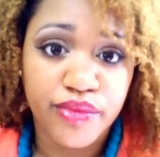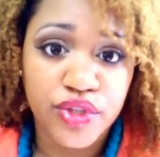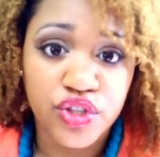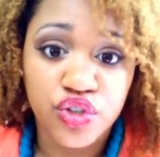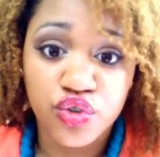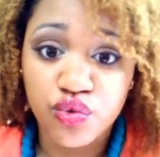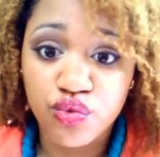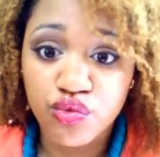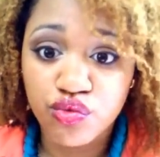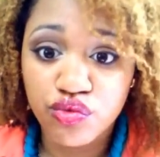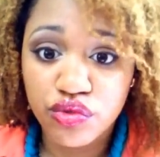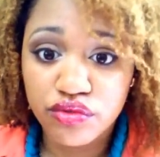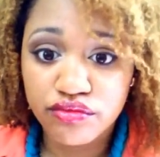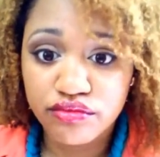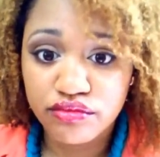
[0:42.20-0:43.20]

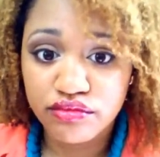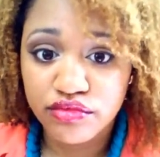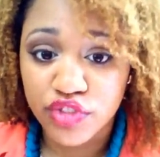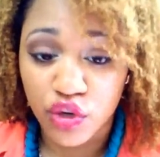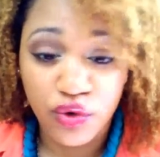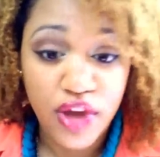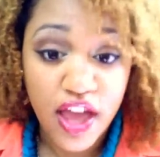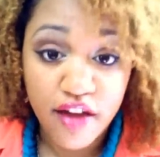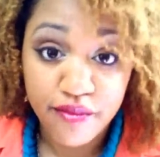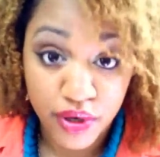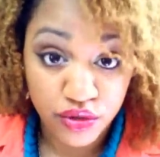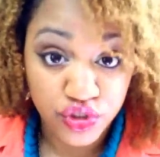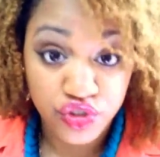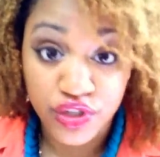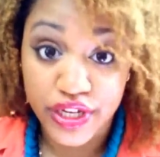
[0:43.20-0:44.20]
you don't have
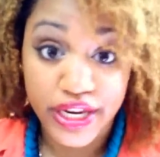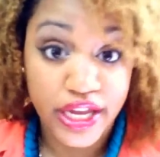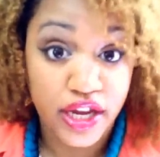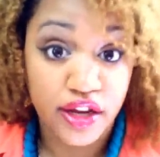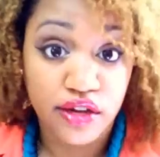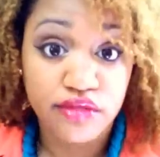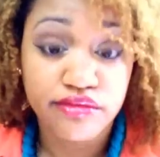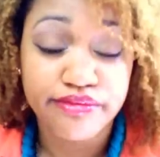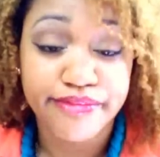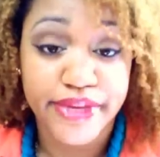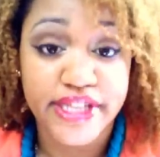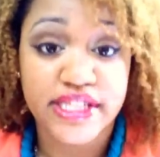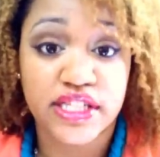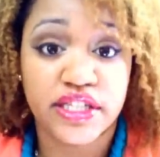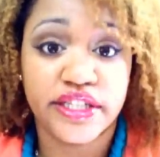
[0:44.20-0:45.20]
bone straight hair,
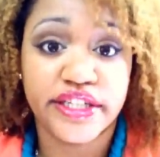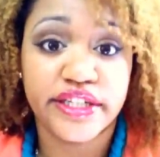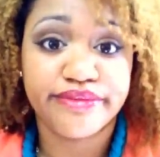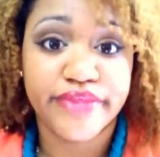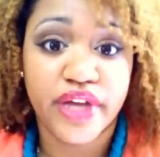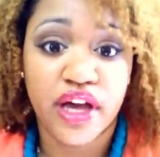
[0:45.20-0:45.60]
basically.